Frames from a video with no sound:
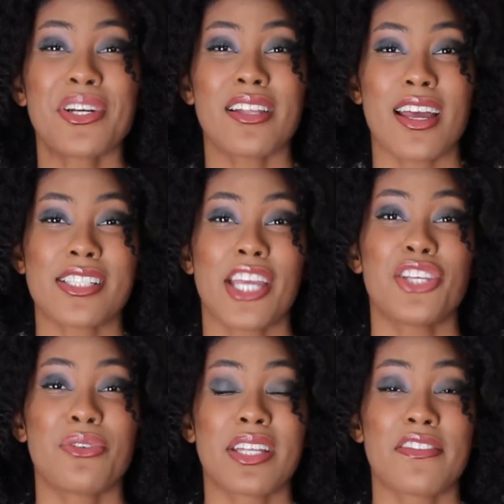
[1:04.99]
realized
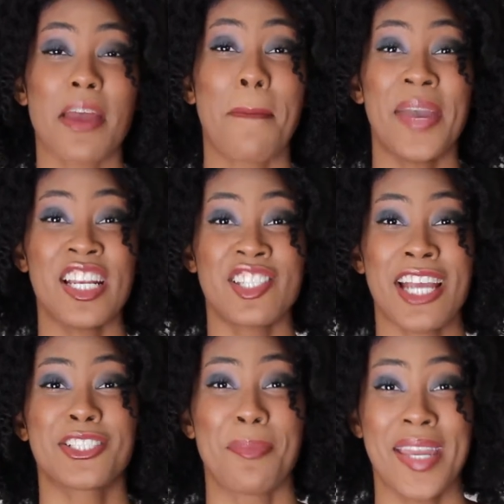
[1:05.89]
that you lived
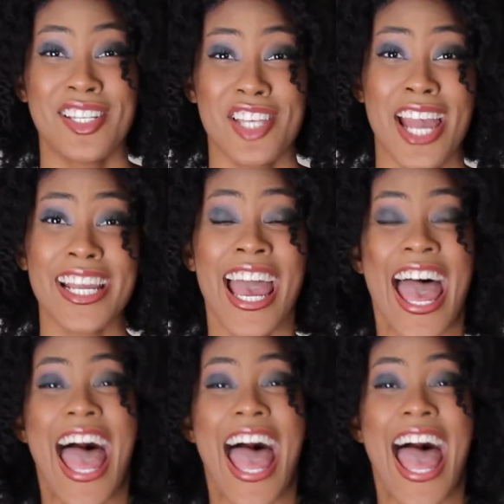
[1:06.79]
paycheck to paycheck